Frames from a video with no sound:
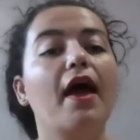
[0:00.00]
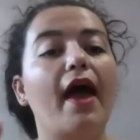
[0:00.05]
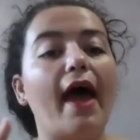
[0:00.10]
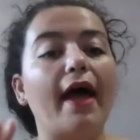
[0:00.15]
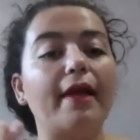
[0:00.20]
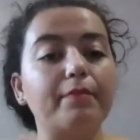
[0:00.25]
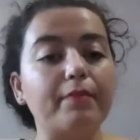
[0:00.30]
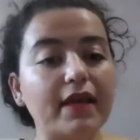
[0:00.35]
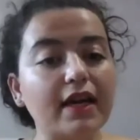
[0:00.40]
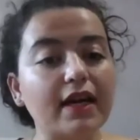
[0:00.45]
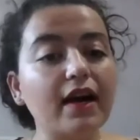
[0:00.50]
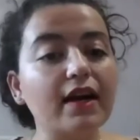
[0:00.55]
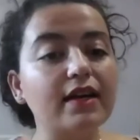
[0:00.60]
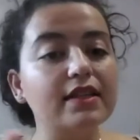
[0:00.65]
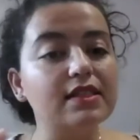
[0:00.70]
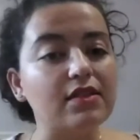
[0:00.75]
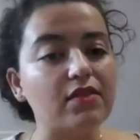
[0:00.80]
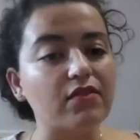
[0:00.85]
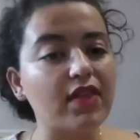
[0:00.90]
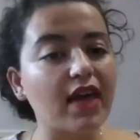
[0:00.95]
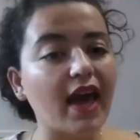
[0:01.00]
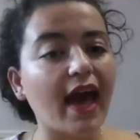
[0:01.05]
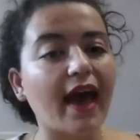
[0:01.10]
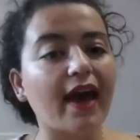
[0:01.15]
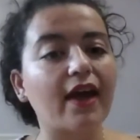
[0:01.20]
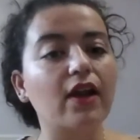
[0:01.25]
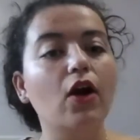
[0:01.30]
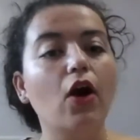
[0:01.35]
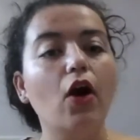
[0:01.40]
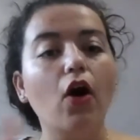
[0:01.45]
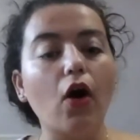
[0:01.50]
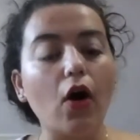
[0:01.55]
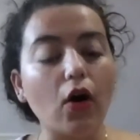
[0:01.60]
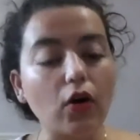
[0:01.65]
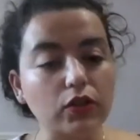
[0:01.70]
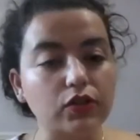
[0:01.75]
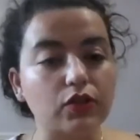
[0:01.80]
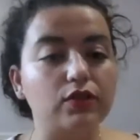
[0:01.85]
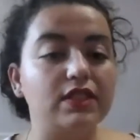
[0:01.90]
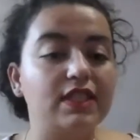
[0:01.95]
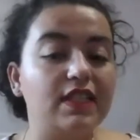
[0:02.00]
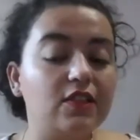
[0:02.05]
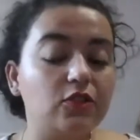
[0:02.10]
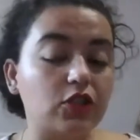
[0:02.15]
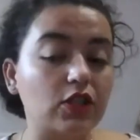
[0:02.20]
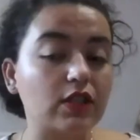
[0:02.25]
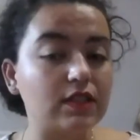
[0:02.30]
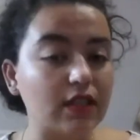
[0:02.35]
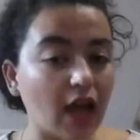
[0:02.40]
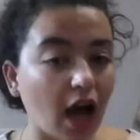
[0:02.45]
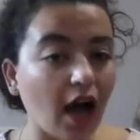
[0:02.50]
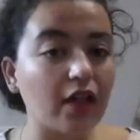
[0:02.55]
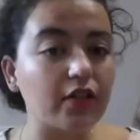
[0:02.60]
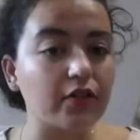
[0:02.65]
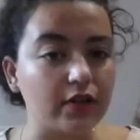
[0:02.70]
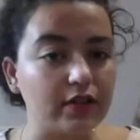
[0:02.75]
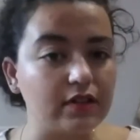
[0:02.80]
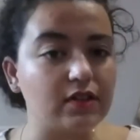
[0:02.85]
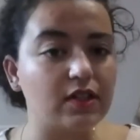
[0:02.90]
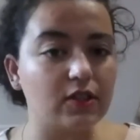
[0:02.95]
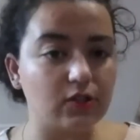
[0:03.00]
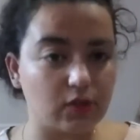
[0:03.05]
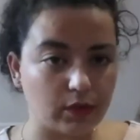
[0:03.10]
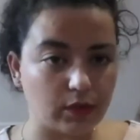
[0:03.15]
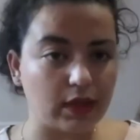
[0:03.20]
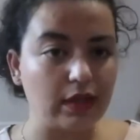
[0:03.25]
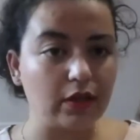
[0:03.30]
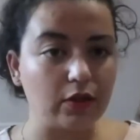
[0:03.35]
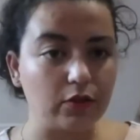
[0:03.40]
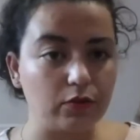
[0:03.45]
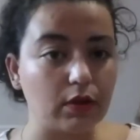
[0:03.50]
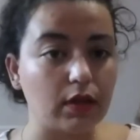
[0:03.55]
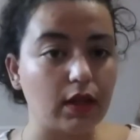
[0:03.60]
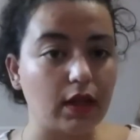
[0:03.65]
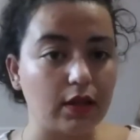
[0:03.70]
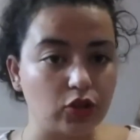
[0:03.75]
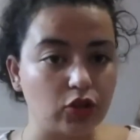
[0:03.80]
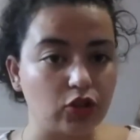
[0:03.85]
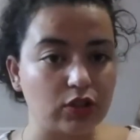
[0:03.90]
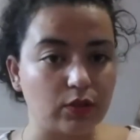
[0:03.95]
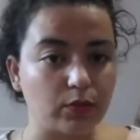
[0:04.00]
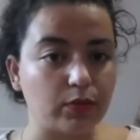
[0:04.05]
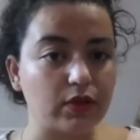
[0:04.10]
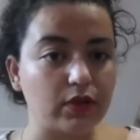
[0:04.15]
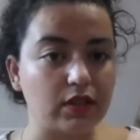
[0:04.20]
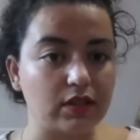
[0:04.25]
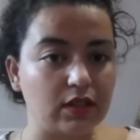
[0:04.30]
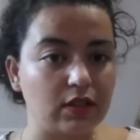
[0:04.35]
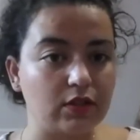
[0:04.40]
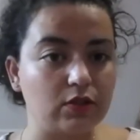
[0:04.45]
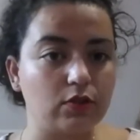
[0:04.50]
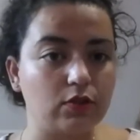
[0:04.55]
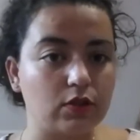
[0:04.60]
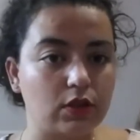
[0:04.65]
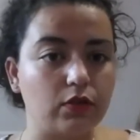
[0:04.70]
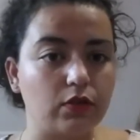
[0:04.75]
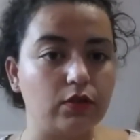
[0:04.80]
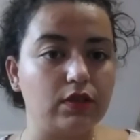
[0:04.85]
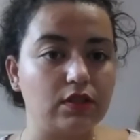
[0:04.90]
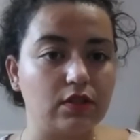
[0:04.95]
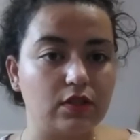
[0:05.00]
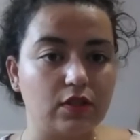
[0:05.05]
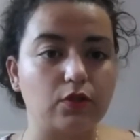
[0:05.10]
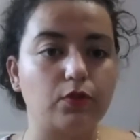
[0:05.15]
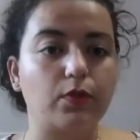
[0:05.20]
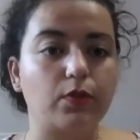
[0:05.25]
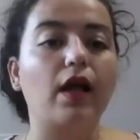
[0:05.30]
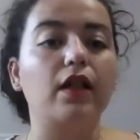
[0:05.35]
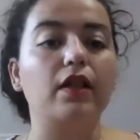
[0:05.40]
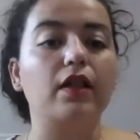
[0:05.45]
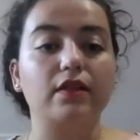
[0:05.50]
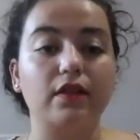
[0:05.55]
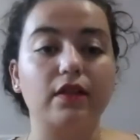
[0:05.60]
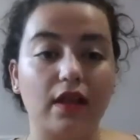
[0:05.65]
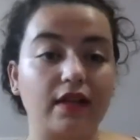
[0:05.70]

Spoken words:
And because of that, also Teaching Tolerance has a really good relationship with the teachers unions as well.